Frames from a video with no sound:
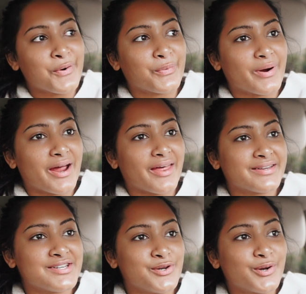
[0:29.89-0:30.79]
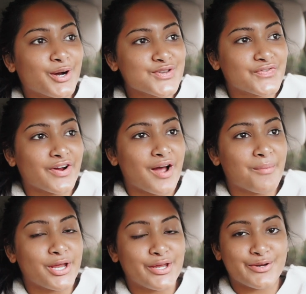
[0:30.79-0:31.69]
with two girls
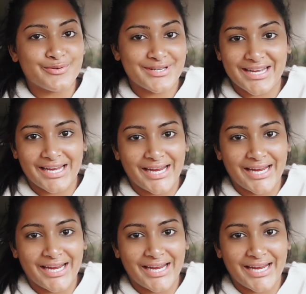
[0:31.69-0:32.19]
from UT,